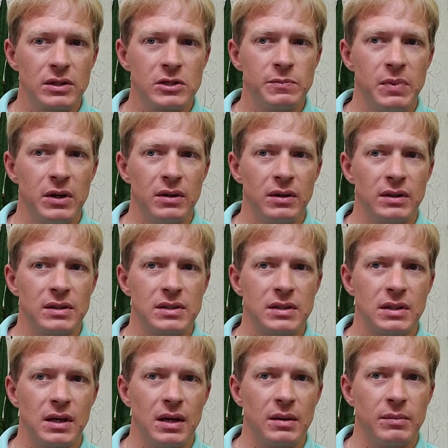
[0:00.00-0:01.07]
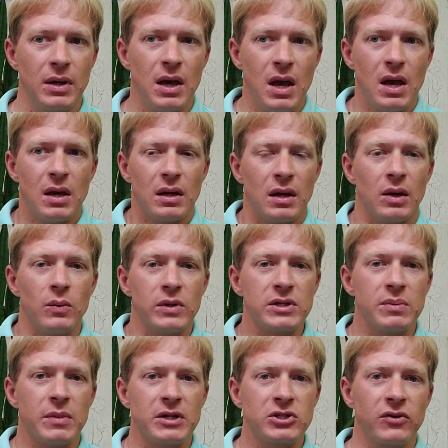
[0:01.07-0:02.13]
experience them uh,
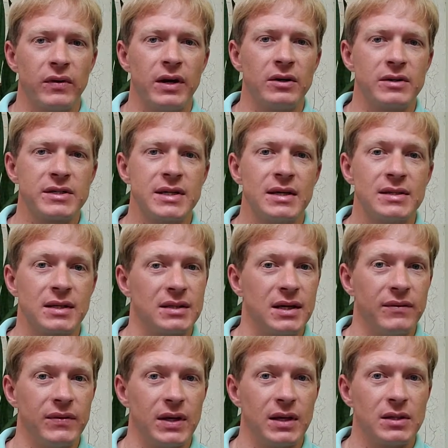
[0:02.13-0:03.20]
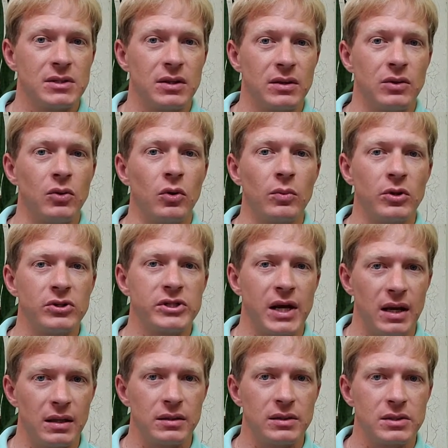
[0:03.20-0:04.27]
with much greater sensitivity. So the normal
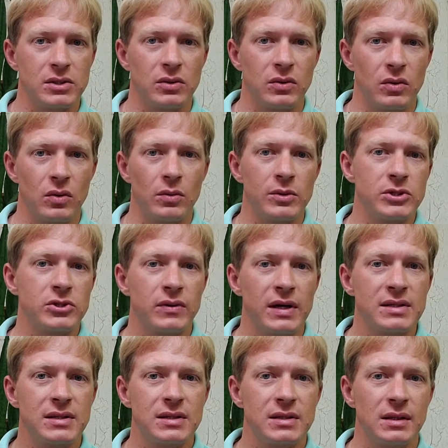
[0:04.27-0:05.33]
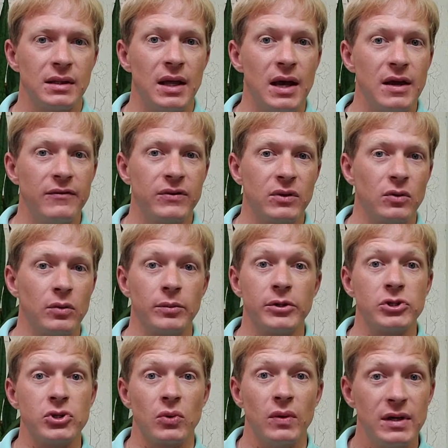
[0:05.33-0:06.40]
challenges, the normal stresses in life, the normal
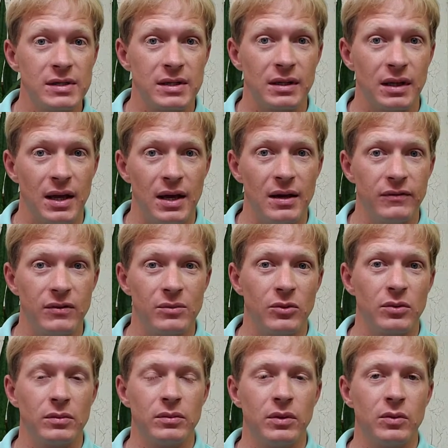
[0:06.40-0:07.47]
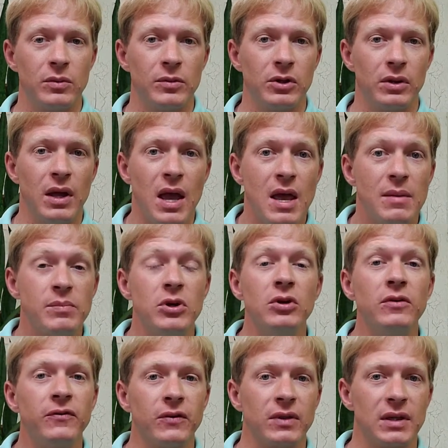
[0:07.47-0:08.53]
joys in life, the more normal
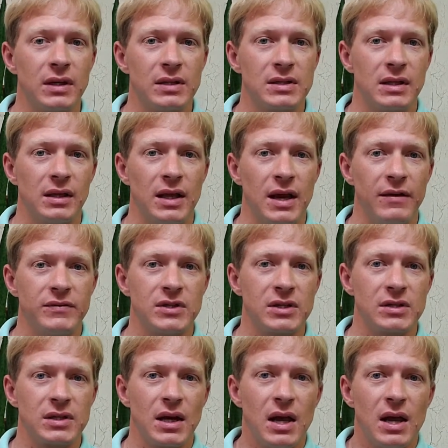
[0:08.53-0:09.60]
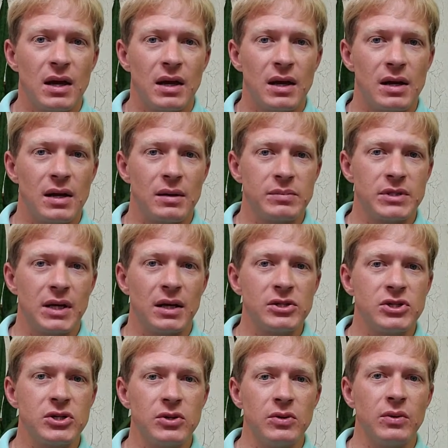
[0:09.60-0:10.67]
beautiful things in life just uh,
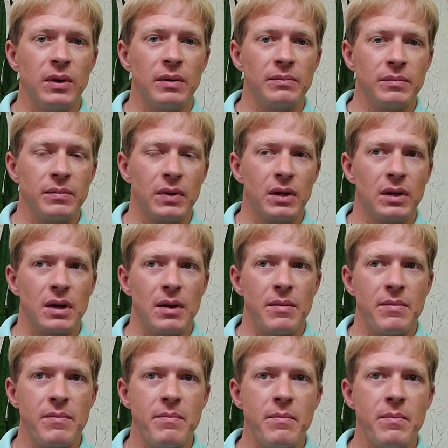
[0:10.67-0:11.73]
touch you uh,